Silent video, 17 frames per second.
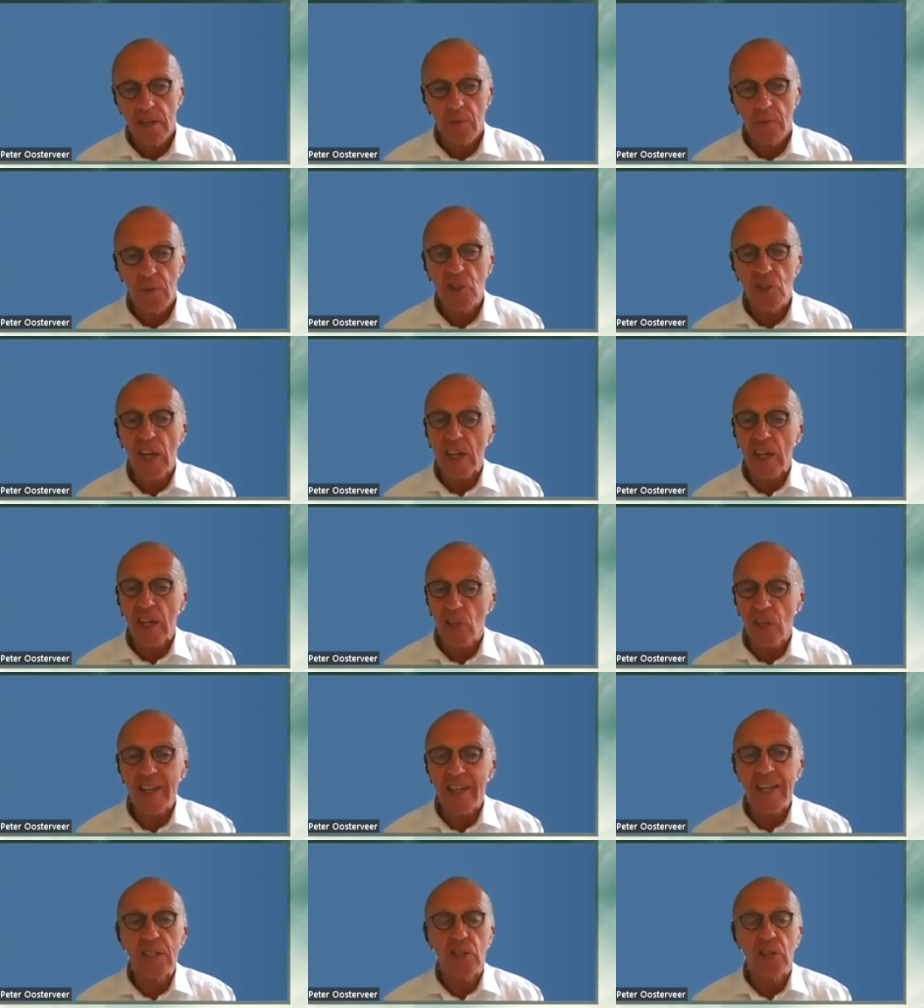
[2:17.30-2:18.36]
which
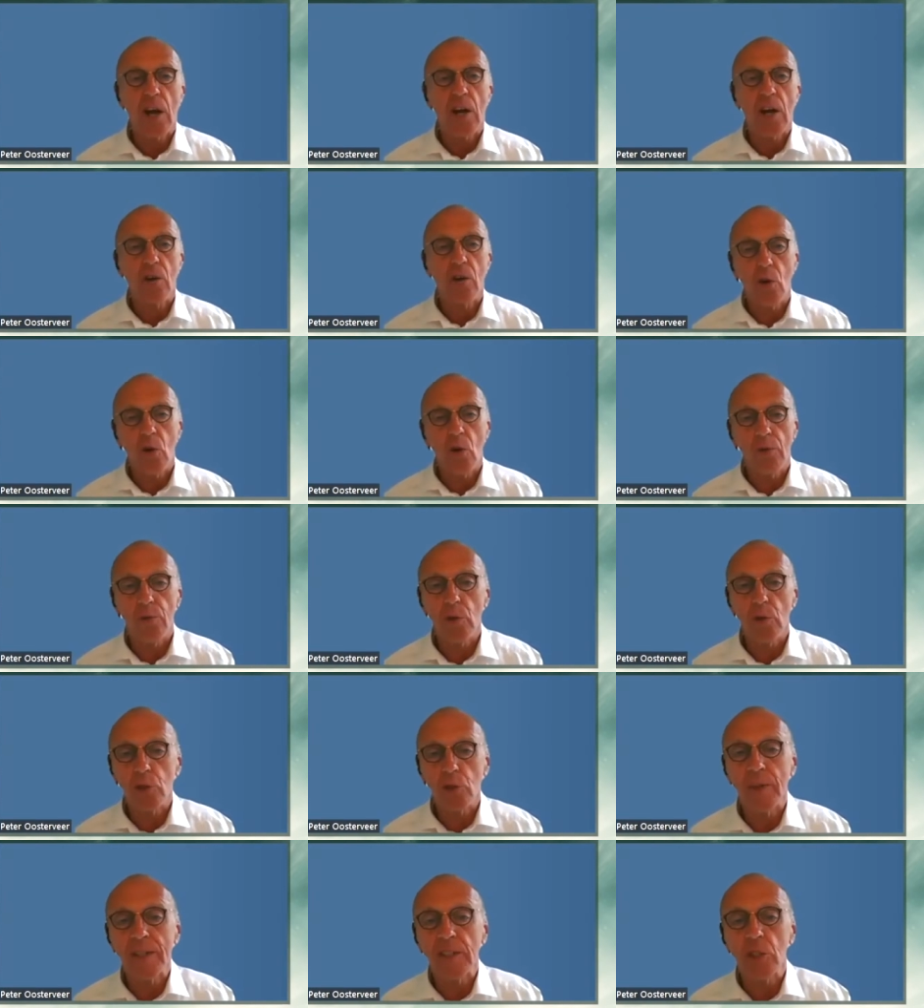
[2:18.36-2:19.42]
actually is our goal for
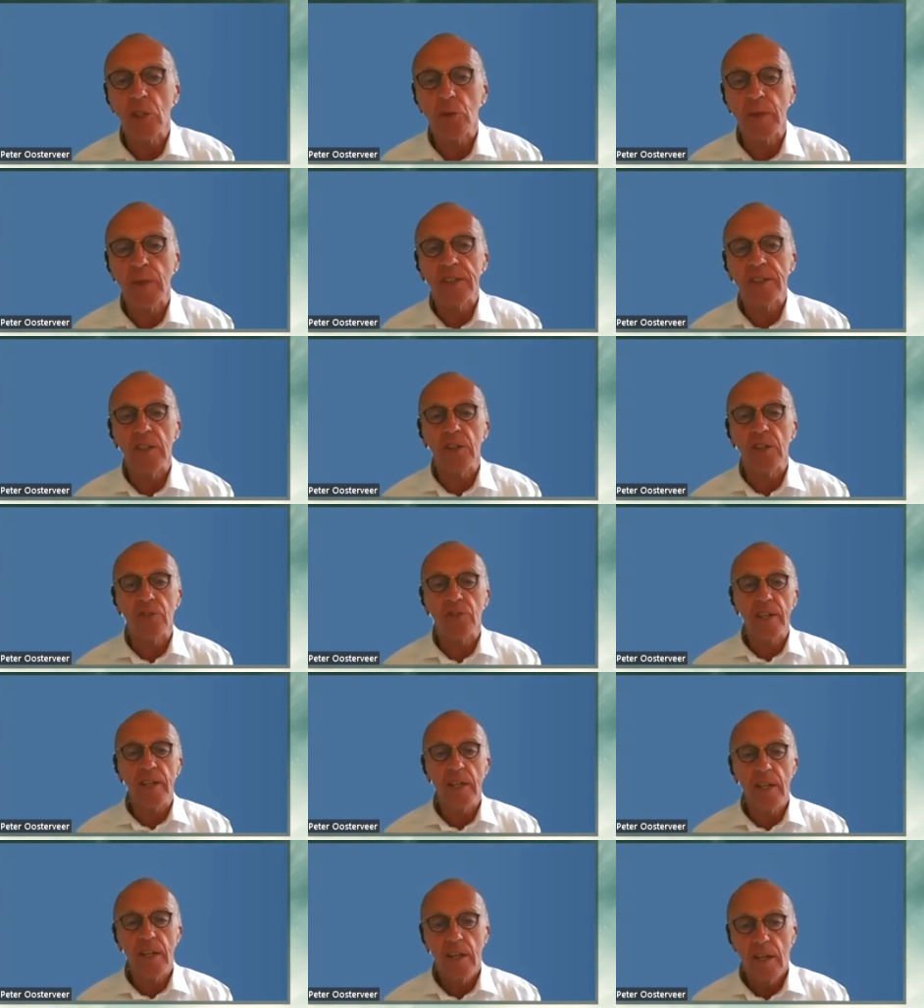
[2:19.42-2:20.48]

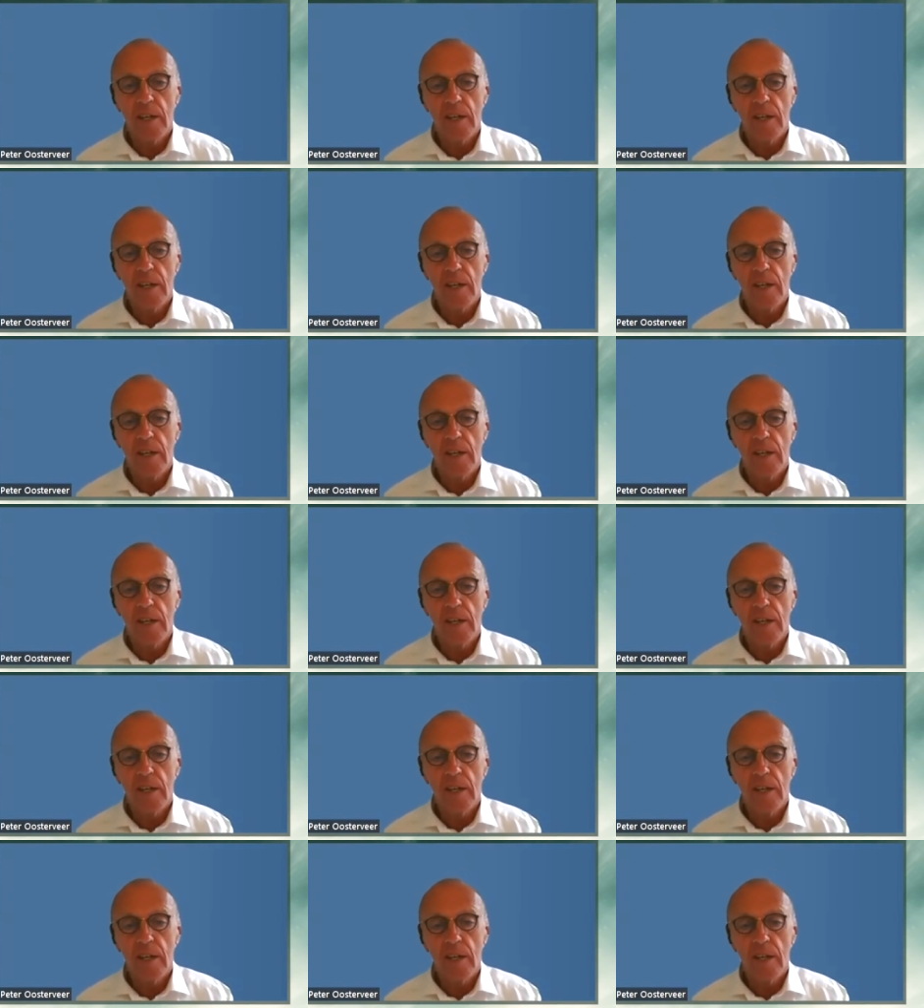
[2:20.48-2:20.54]
2023.